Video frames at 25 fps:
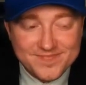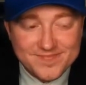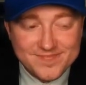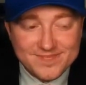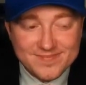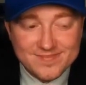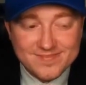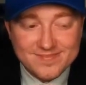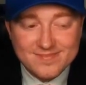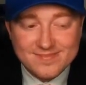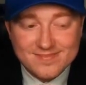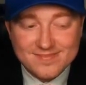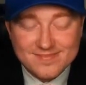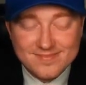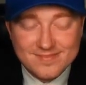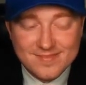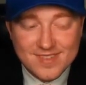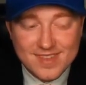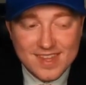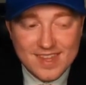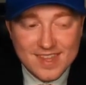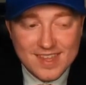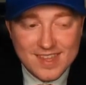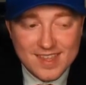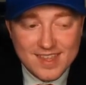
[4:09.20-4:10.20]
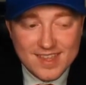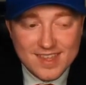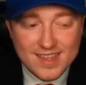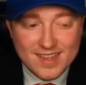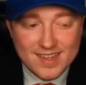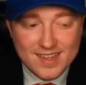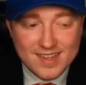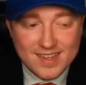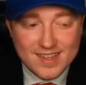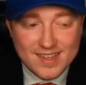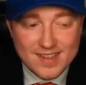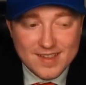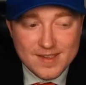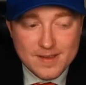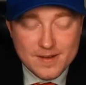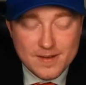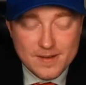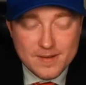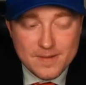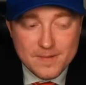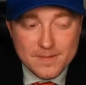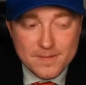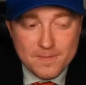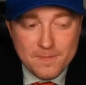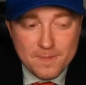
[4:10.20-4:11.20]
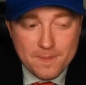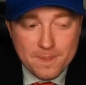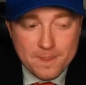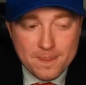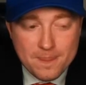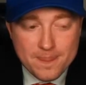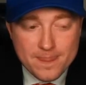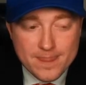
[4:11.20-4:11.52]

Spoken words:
Nothing is said.